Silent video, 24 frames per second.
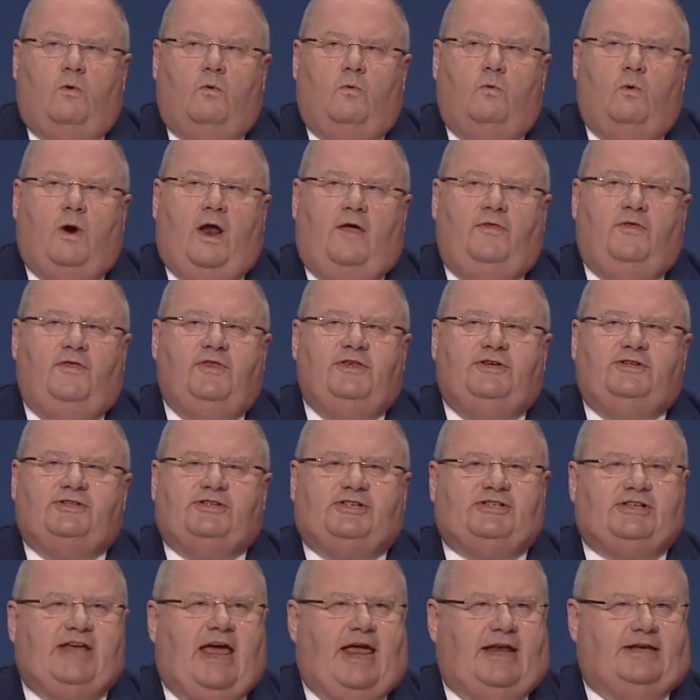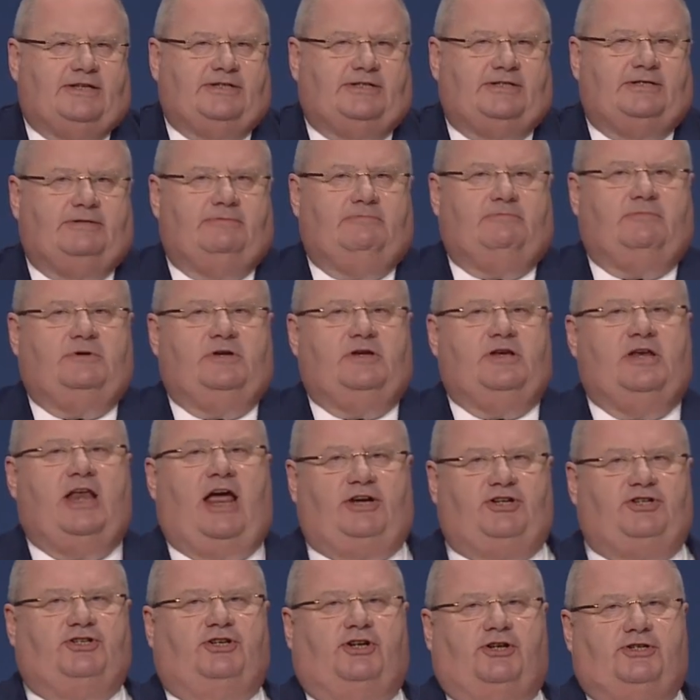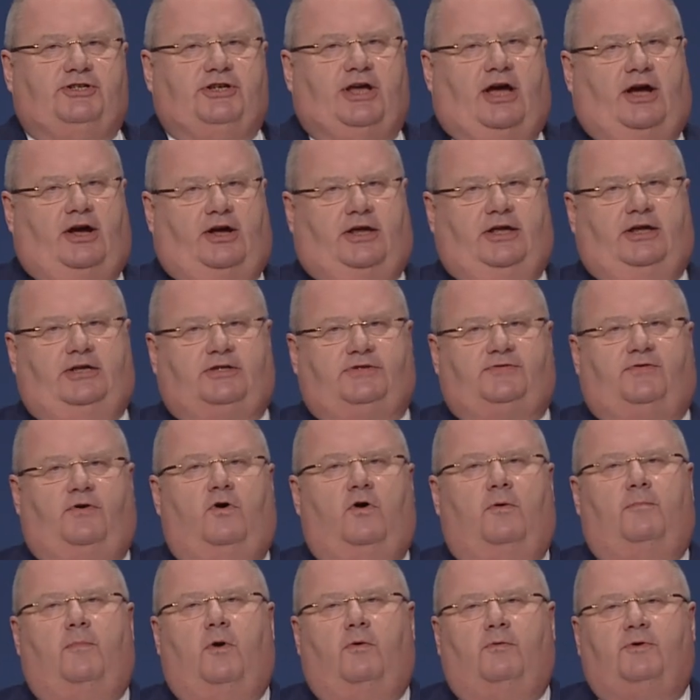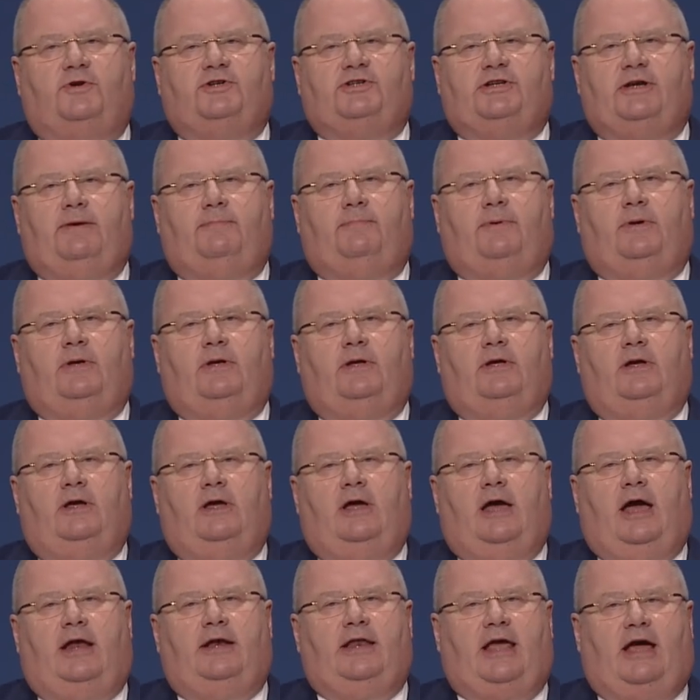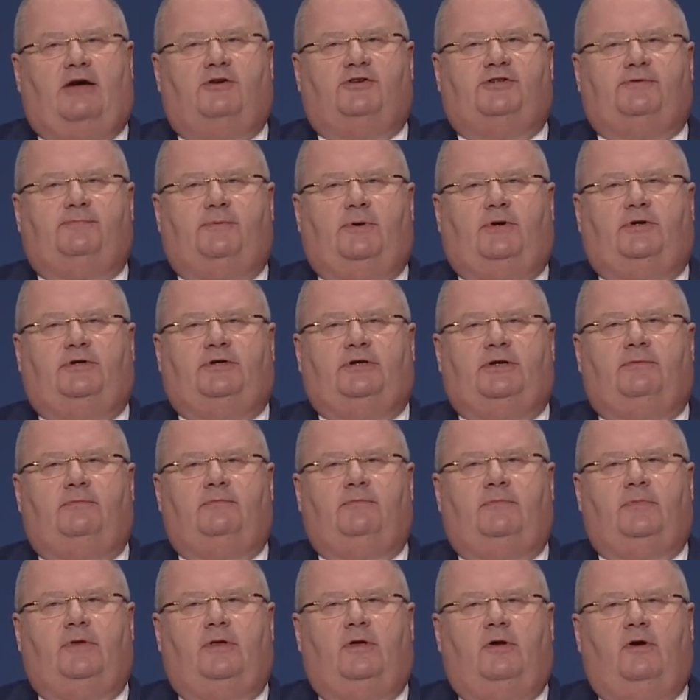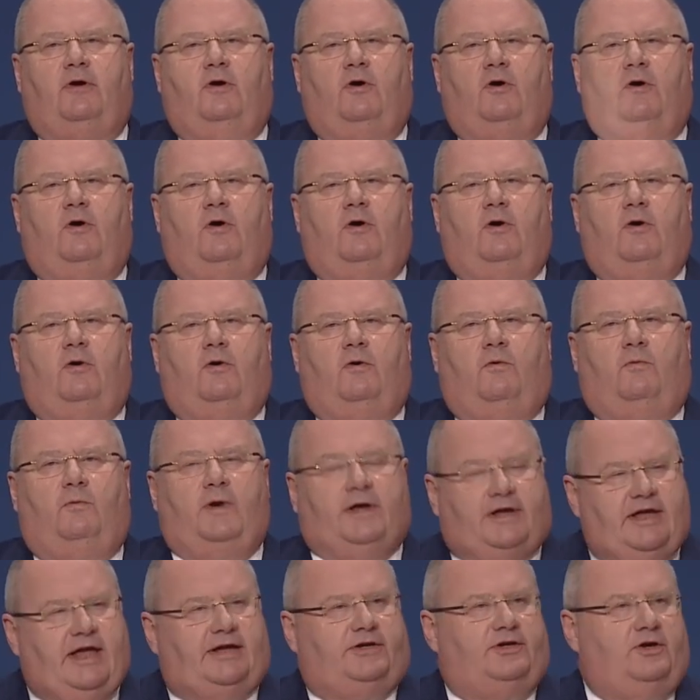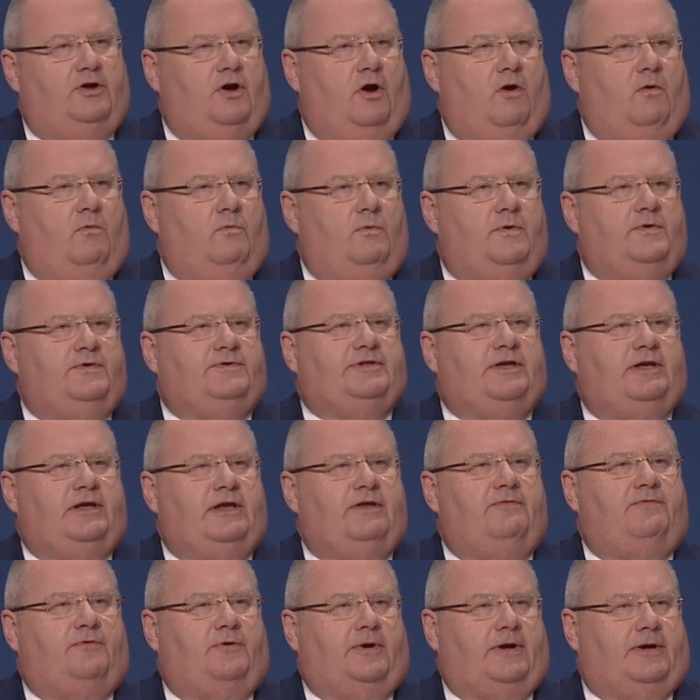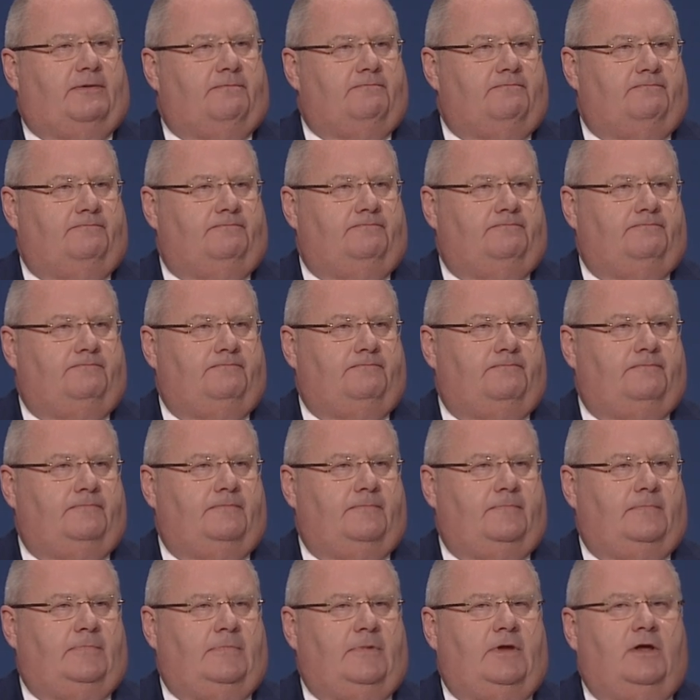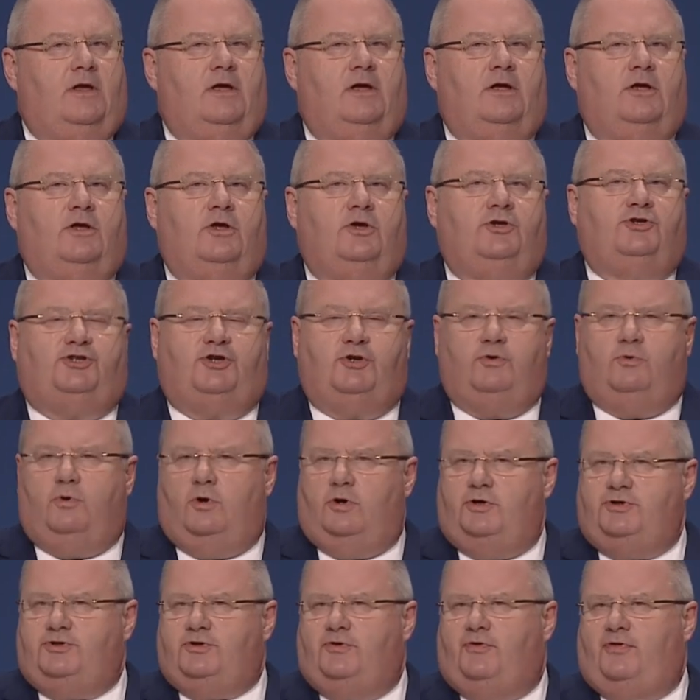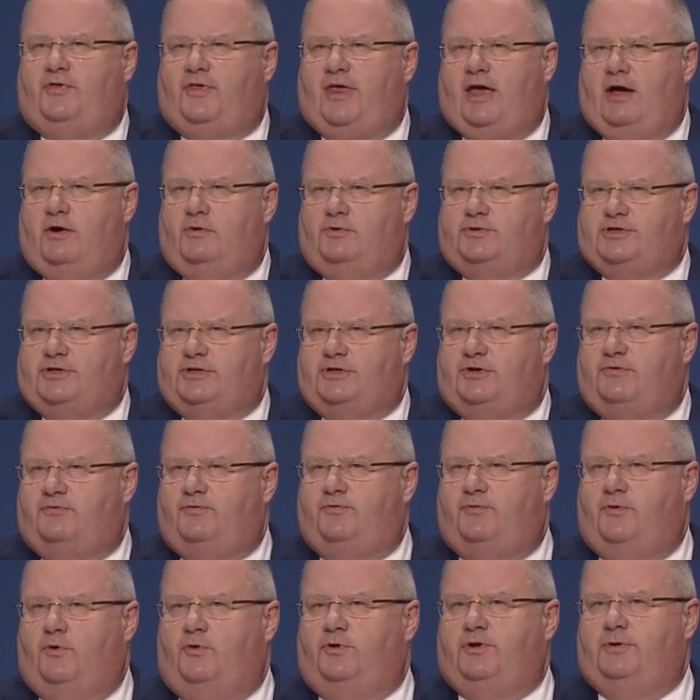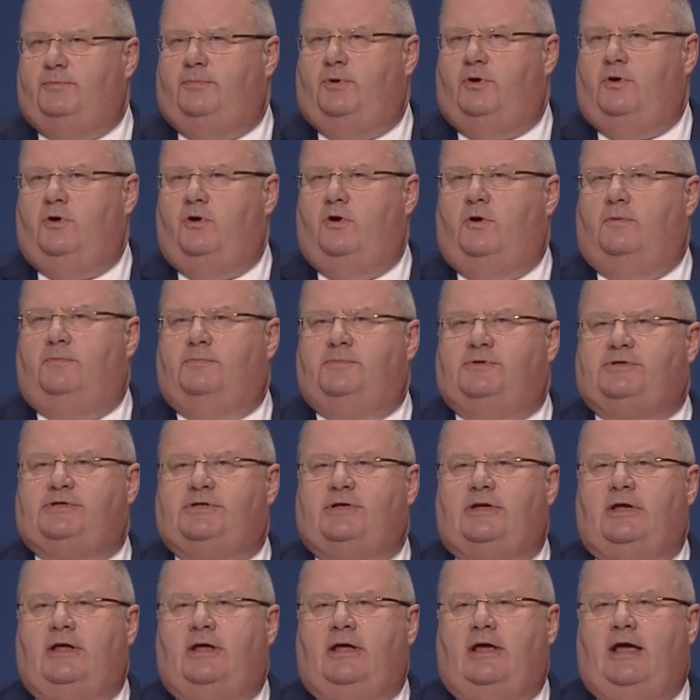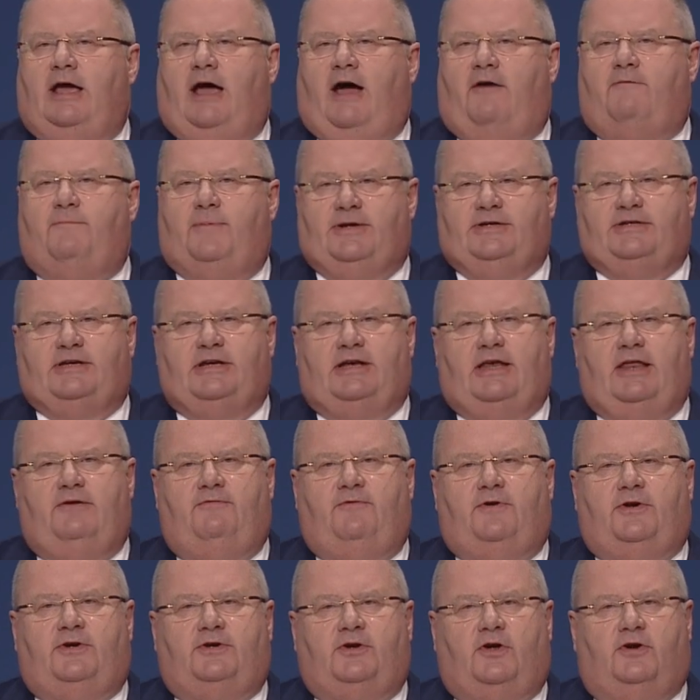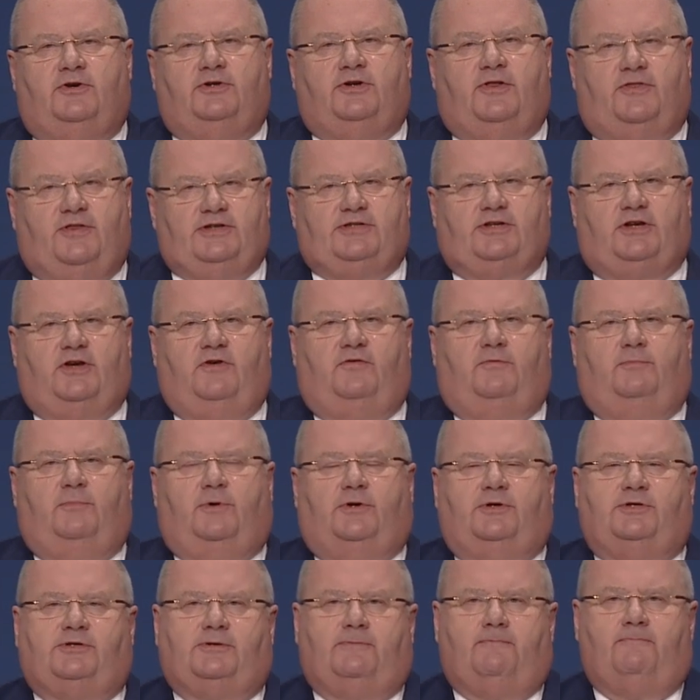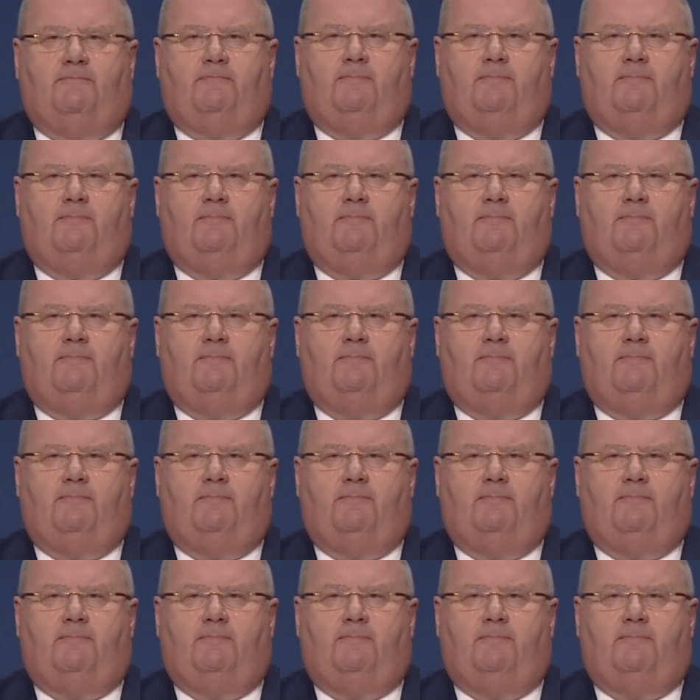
Rather than set national targets for home ownership and house building, we're getting on with delivering. 200,000 affordable homes have been delivered under this government.